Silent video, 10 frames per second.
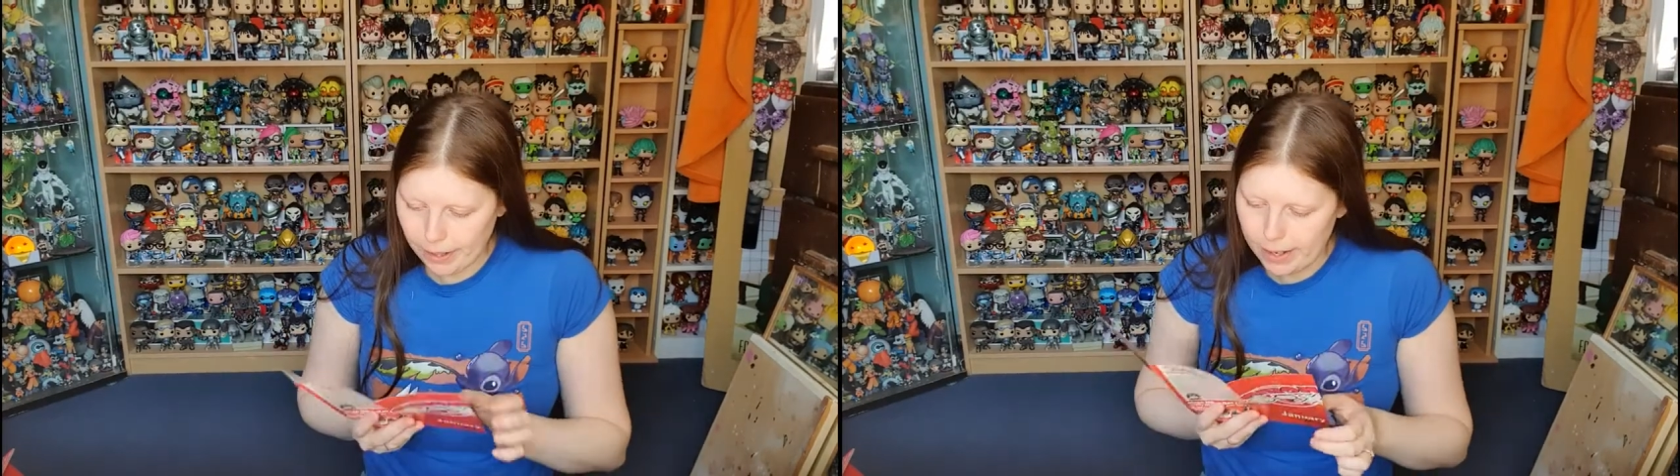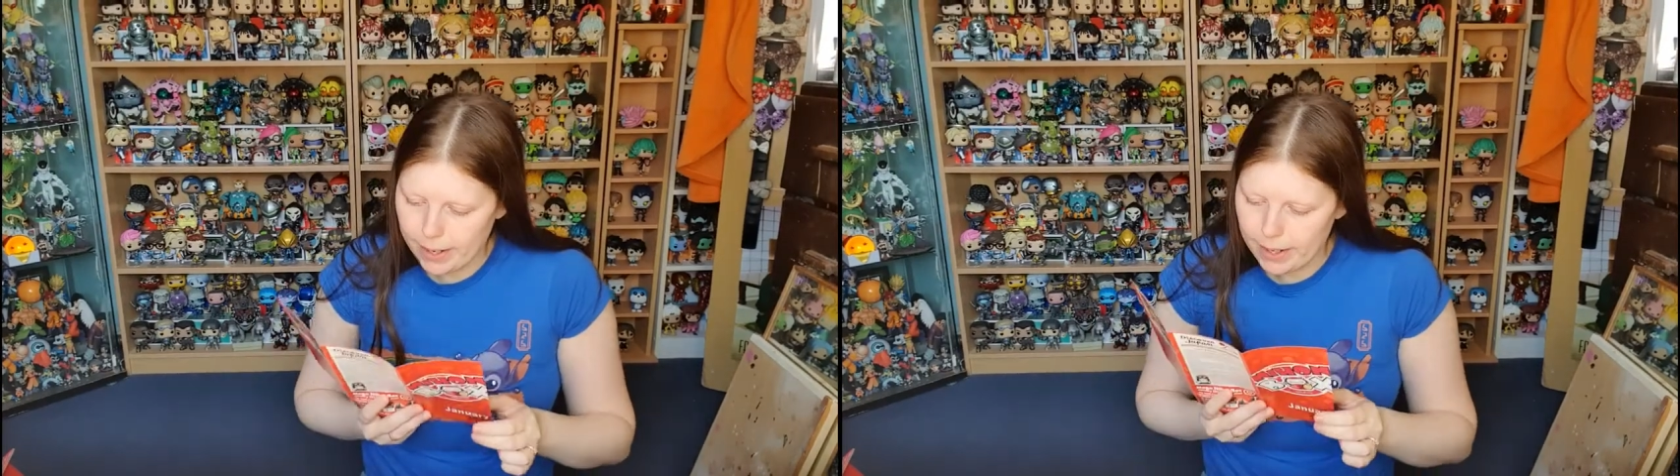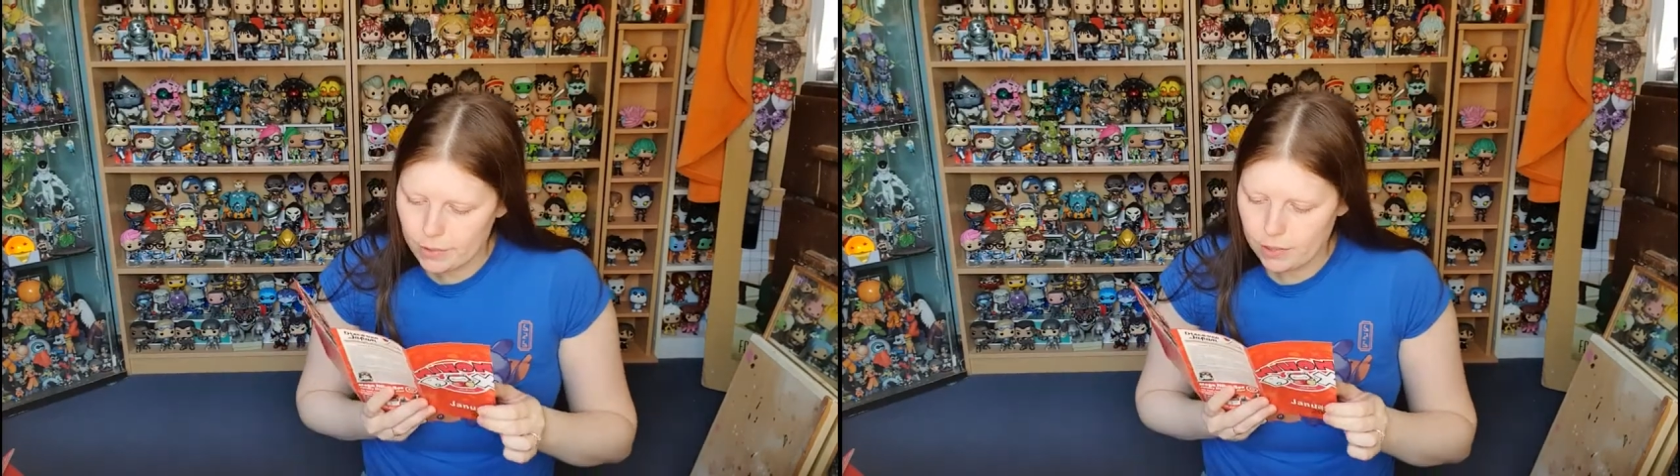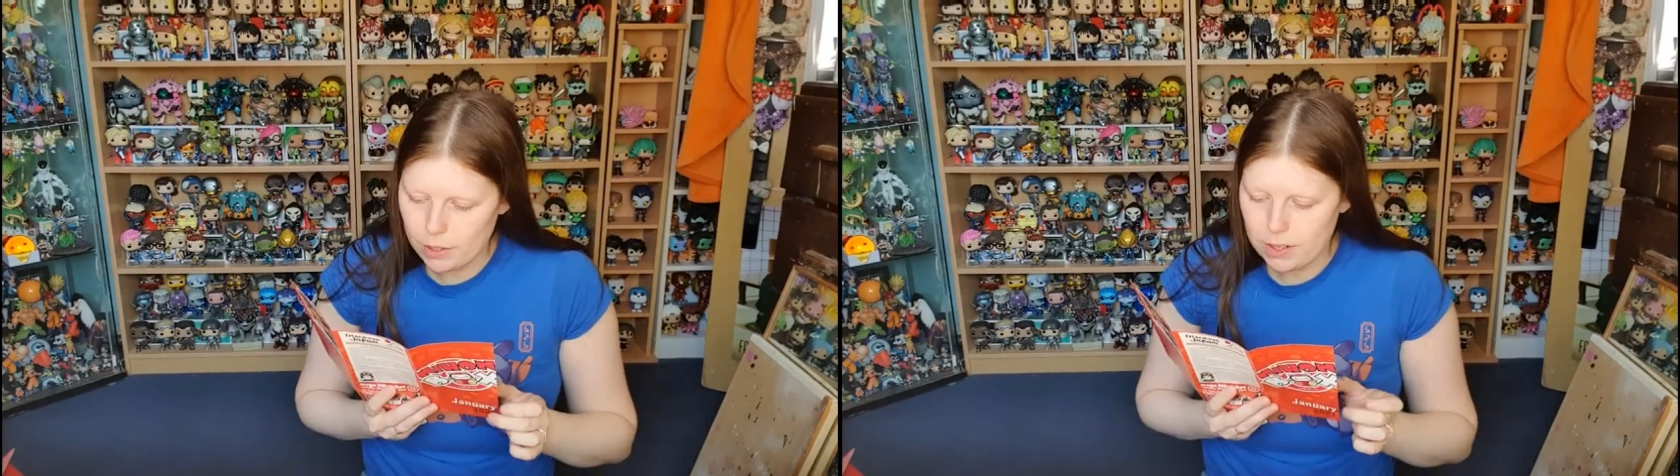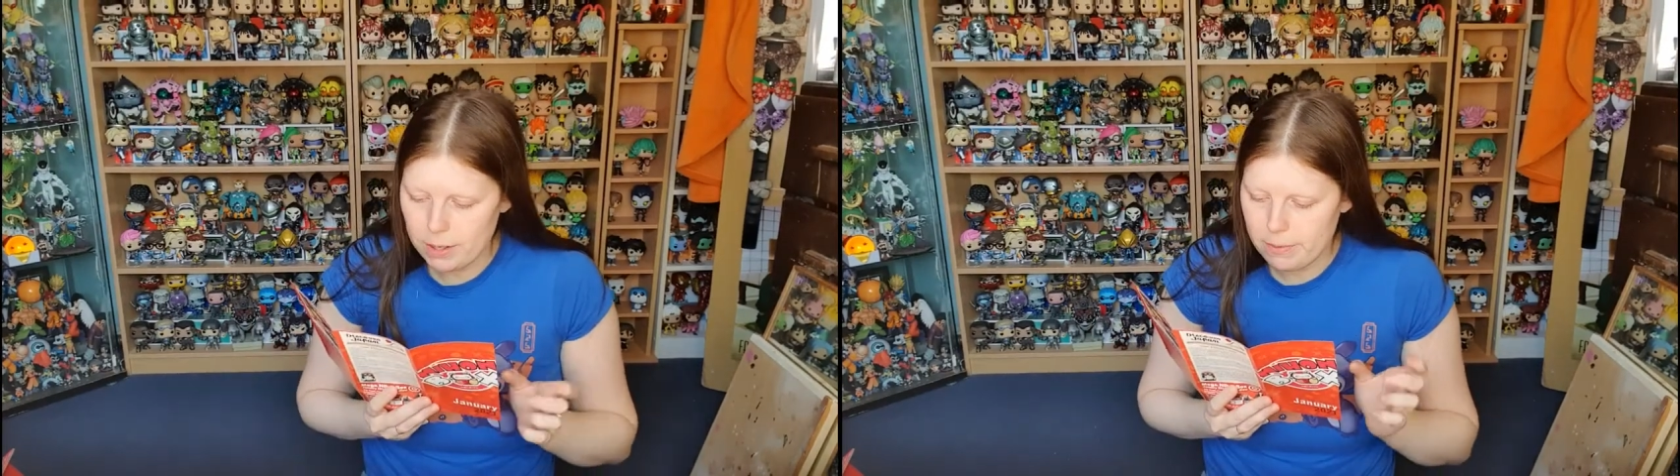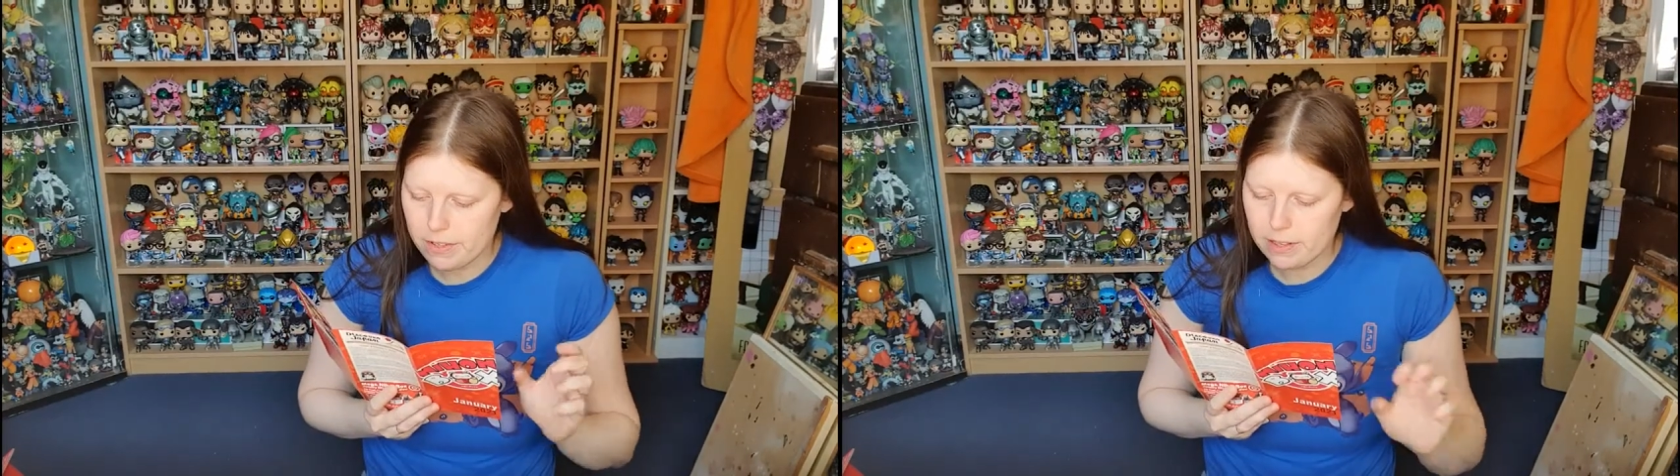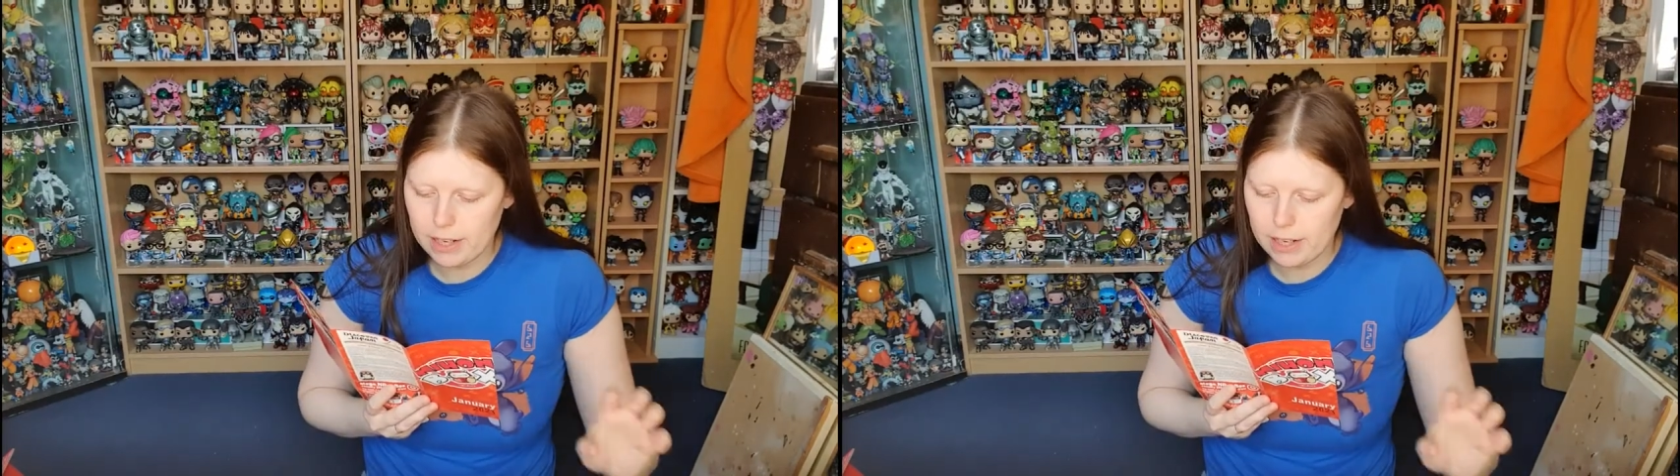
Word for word: Uh, so the Demon Slayer